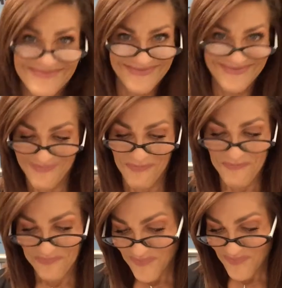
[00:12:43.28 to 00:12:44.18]
Ooh.
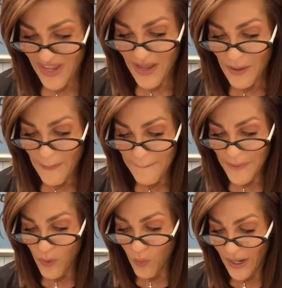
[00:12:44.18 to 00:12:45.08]

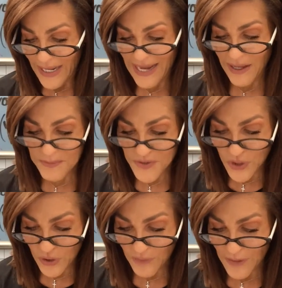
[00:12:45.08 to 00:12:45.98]
but what i
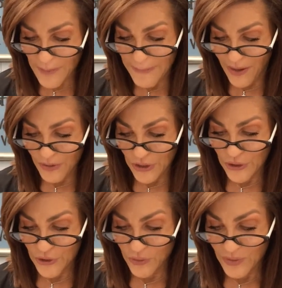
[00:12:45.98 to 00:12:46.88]
observe about
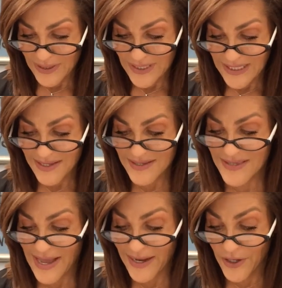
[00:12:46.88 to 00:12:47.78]
you
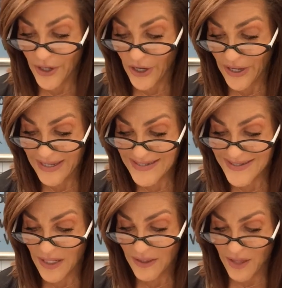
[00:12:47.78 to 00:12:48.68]
is that
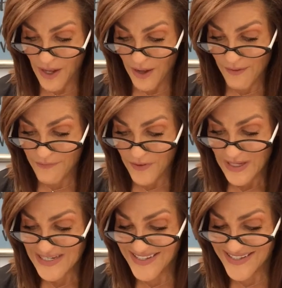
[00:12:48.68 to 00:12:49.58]
god's love
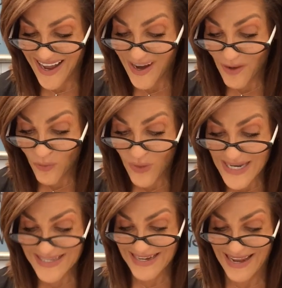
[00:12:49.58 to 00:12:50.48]
does not
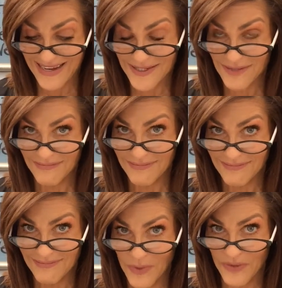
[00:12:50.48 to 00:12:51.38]
resonate
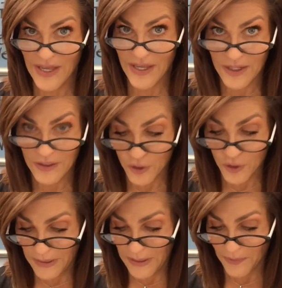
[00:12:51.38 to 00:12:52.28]
within
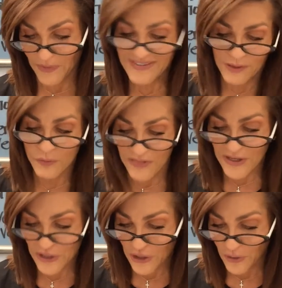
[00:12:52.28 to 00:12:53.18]
you people. He says,
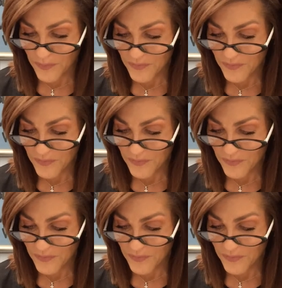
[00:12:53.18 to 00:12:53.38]
within you.